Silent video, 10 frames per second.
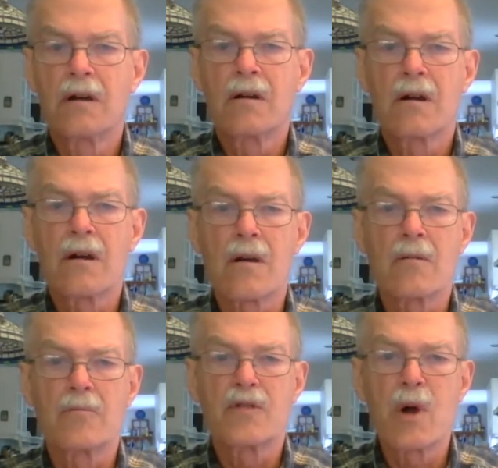are
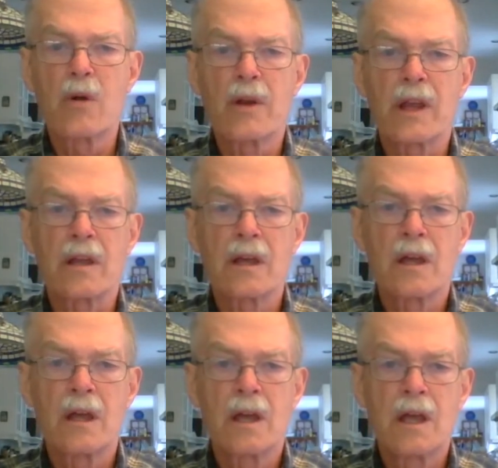promoting,
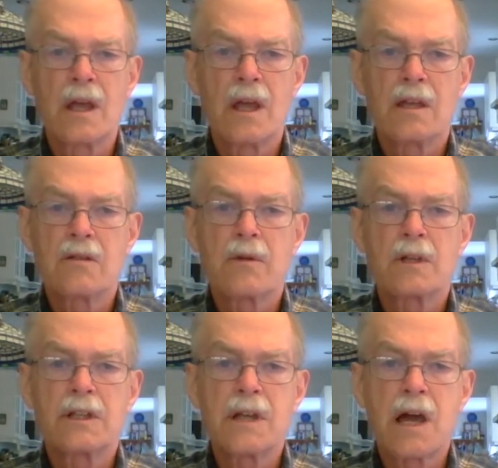you're
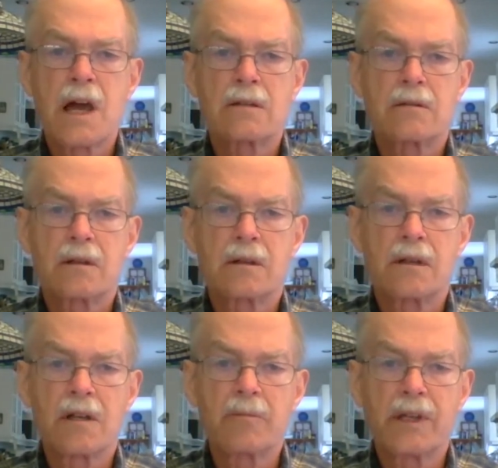really not
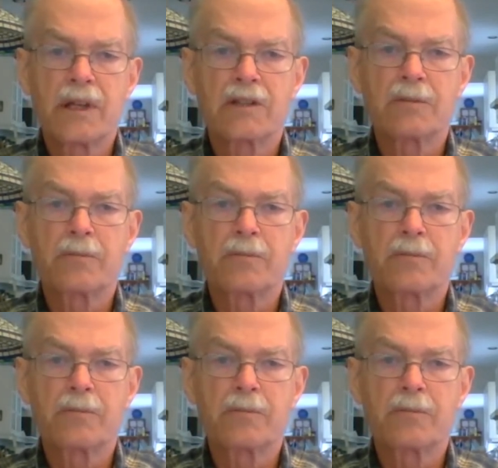going to be a